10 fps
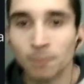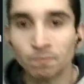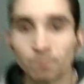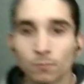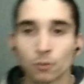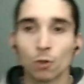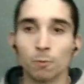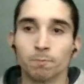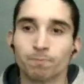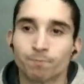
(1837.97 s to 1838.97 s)
So
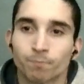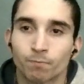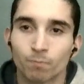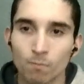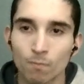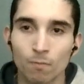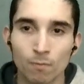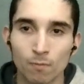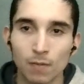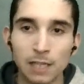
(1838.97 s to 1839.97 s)

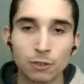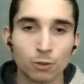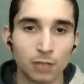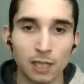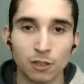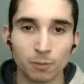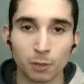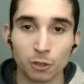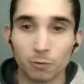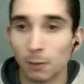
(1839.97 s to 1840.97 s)
he chose E just
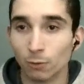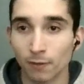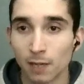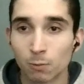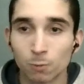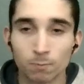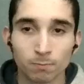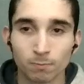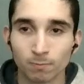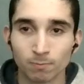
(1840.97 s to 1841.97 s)
because it was available
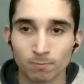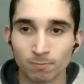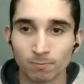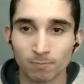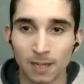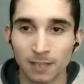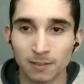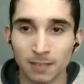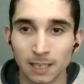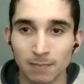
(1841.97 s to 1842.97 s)
and
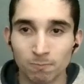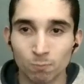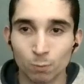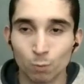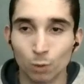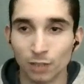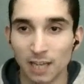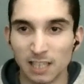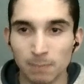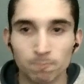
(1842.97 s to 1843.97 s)
was
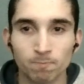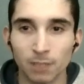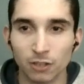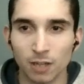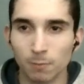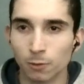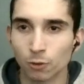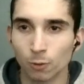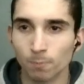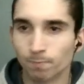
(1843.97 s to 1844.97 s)
handy, it seemed.
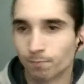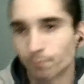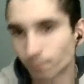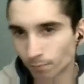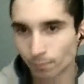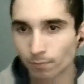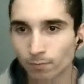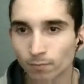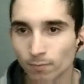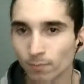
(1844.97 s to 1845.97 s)
So
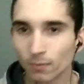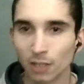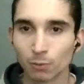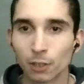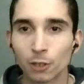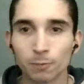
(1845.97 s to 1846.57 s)
that's pretty good.